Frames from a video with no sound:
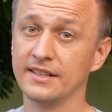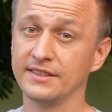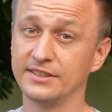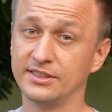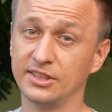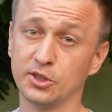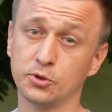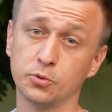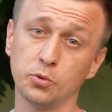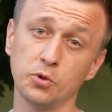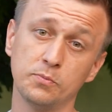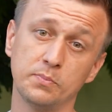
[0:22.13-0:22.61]

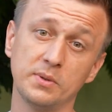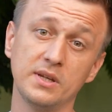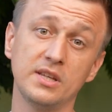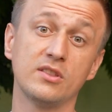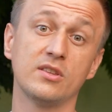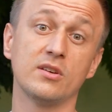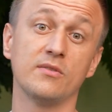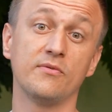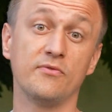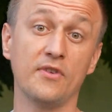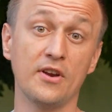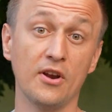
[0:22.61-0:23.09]
This would be
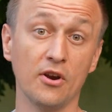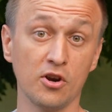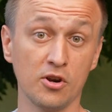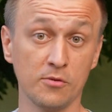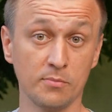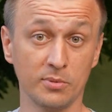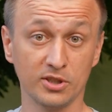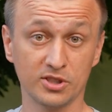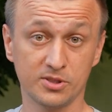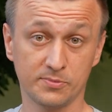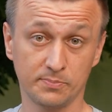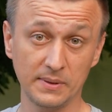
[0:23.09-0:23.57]
the
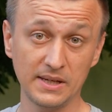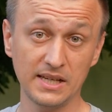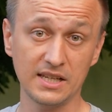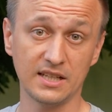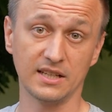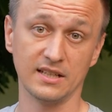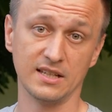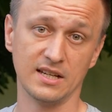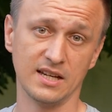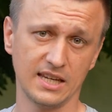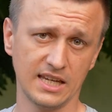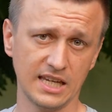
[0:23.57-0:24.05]
variable
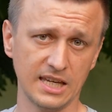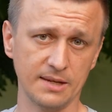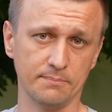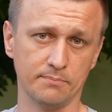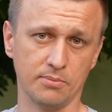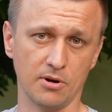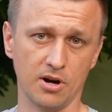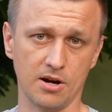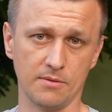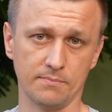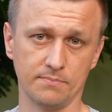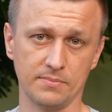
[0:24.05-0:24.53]
speed heat
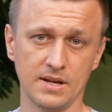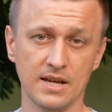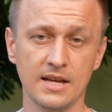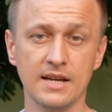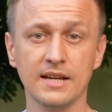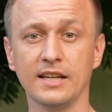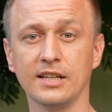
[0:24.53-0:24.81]
pump.